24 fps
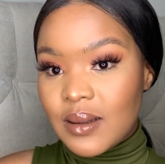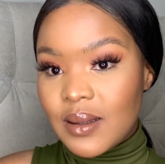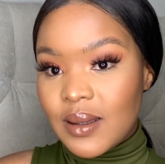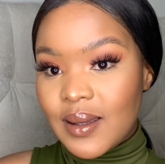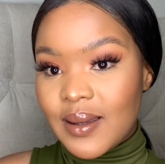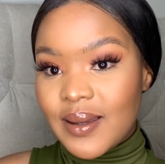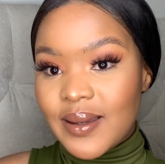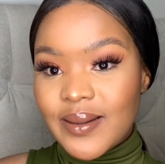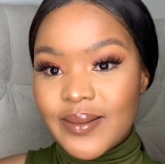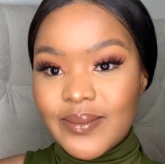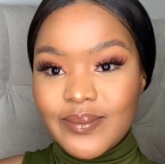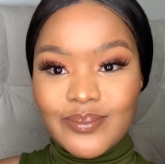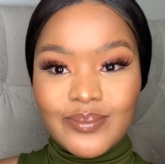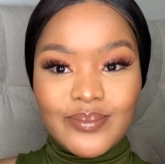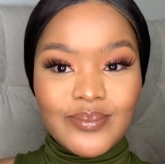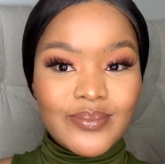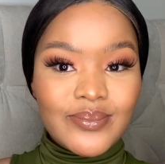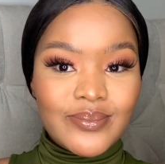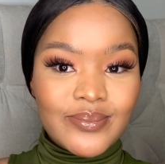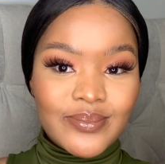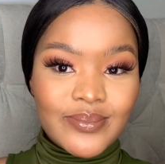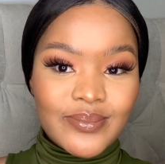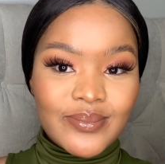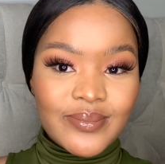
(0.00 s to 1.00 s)
Hey,
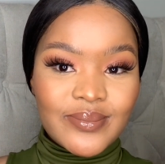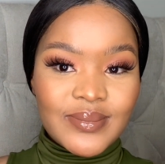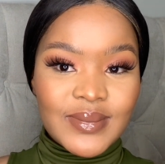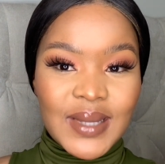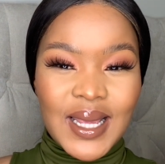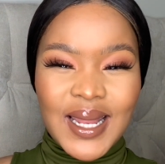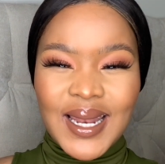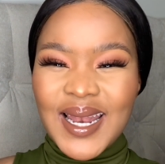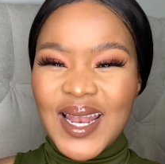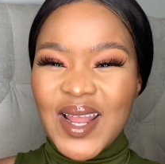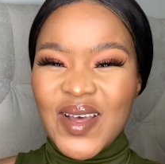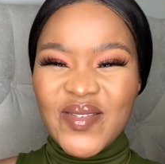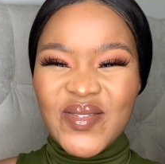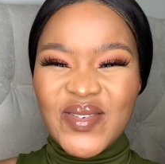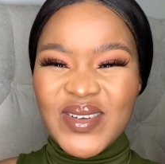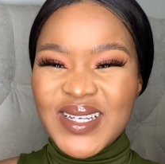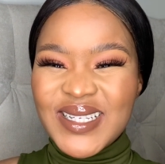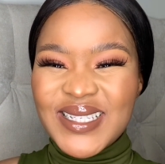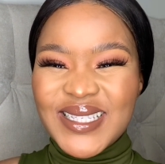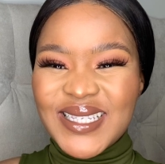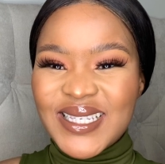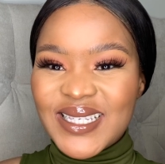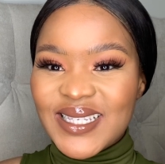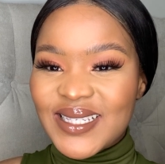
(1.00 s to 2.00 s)
love
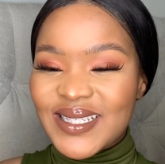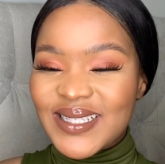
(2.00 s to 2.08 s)
it.